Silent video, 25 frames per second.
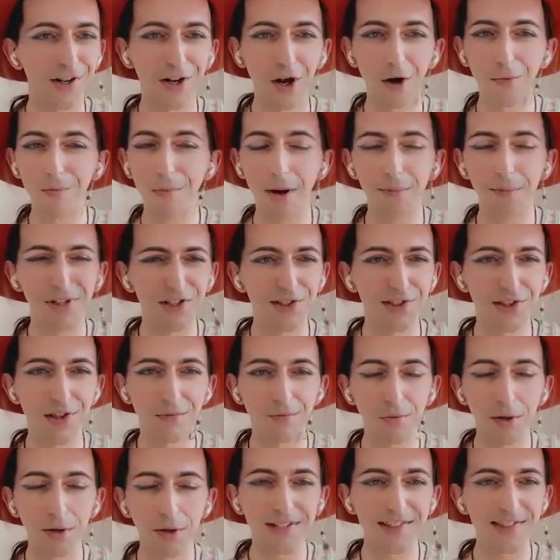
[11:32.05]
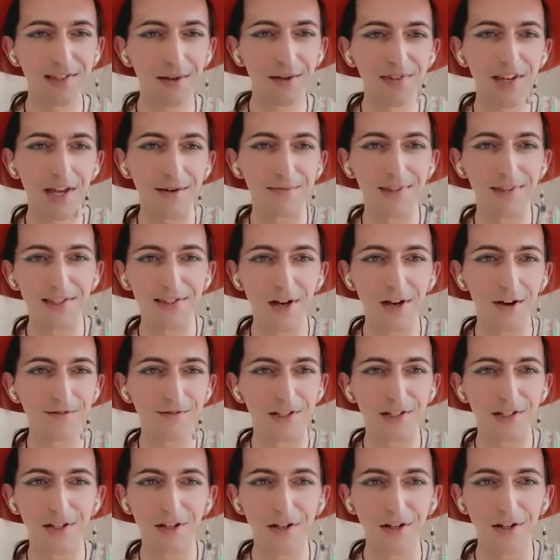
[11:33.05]
and I'll publish them probably sometime this
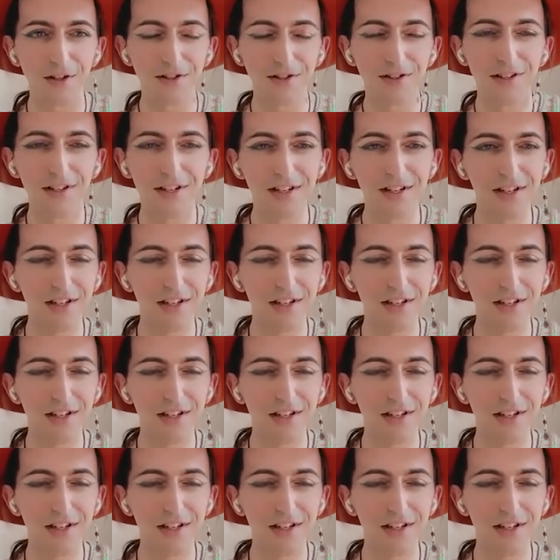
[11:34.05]
afternoon.